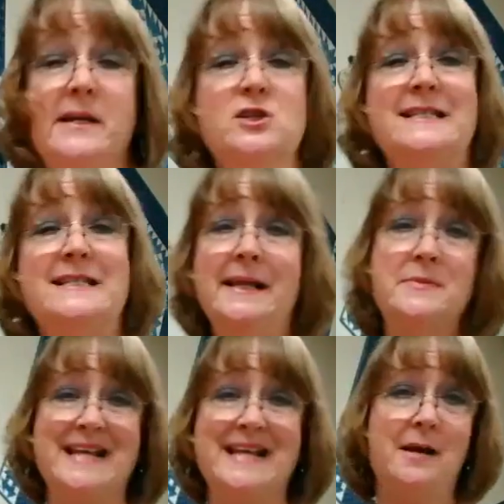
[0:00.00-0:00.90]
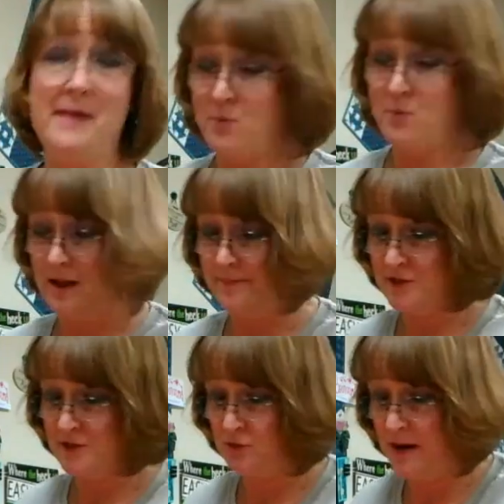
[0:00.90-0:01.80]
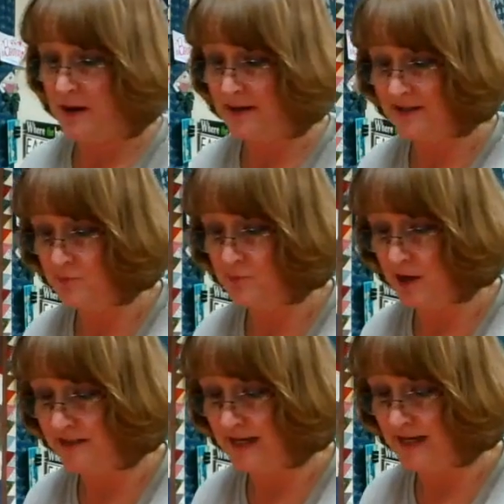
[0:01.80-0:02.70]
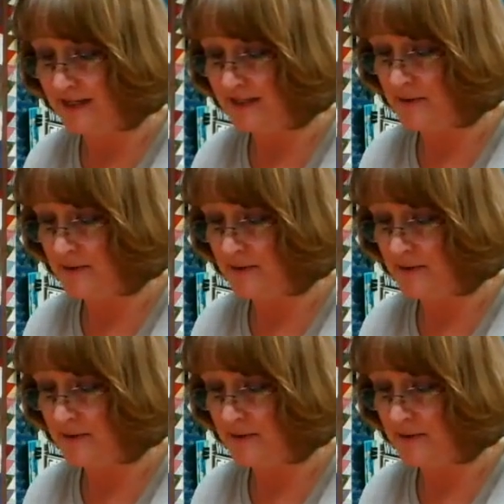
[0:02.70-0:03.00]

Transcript: just lip sync me while I'm describing this process.